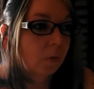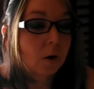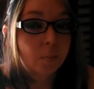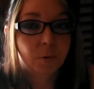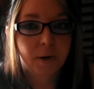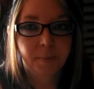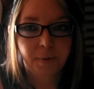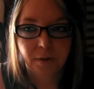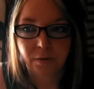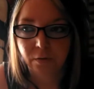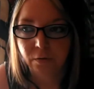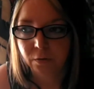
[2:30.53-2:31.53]
are prepping.
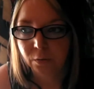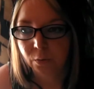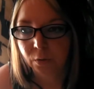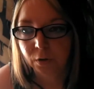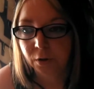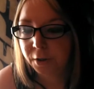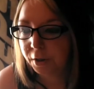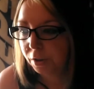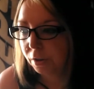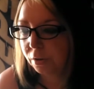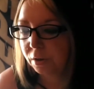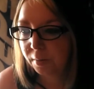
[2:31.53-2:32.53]
You are
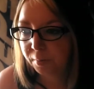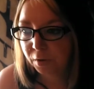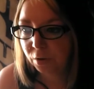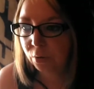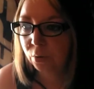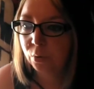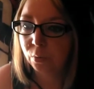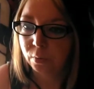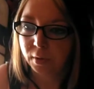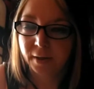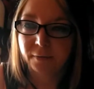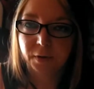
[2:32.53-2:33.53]
learning something new
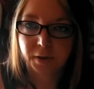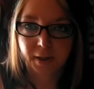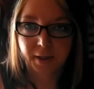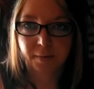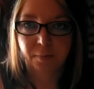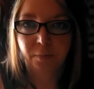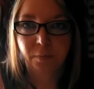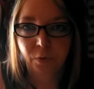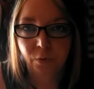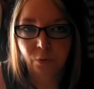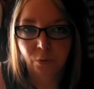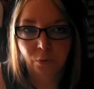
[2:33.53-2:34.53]
every time
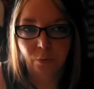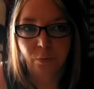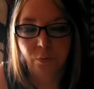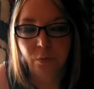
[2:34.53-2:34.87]
you